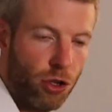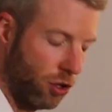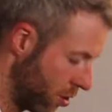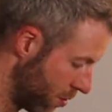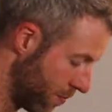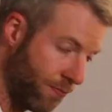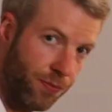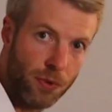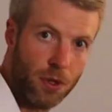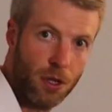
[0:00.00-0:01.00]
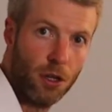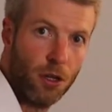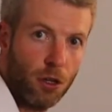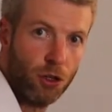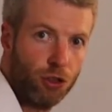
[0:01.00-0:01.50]
could
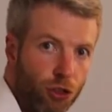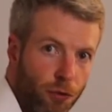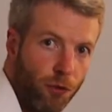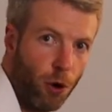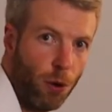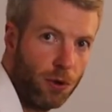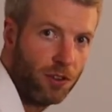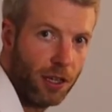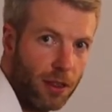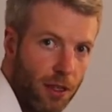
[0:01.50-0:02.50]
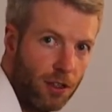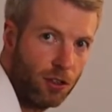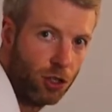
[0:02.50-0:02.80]
stoop forwards like this,